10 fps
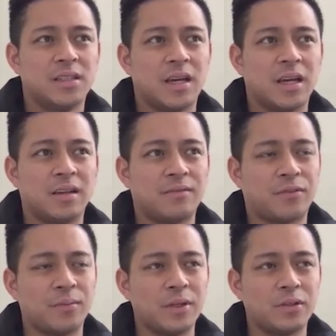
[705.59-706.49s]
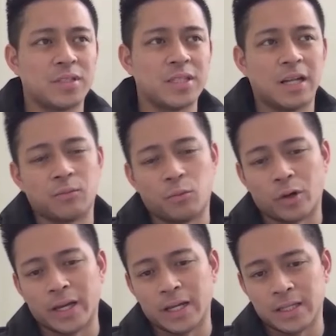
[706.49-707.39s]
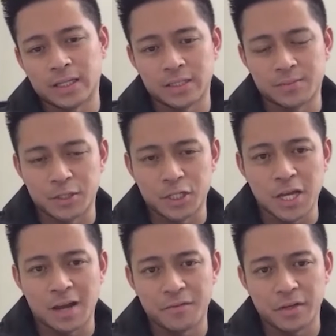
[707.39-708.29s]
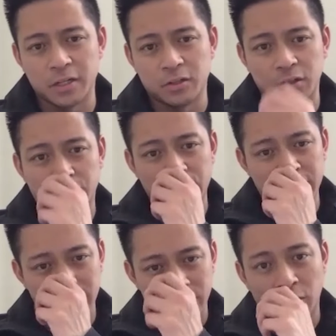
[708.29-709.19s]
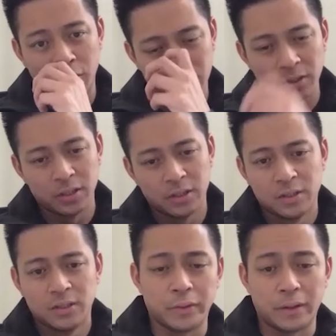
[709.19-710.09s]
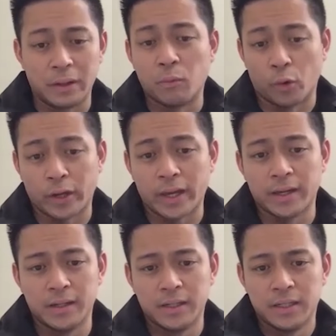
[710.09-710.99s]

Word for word: And for me to see that work ethic, especially having a embracing a daughter and working,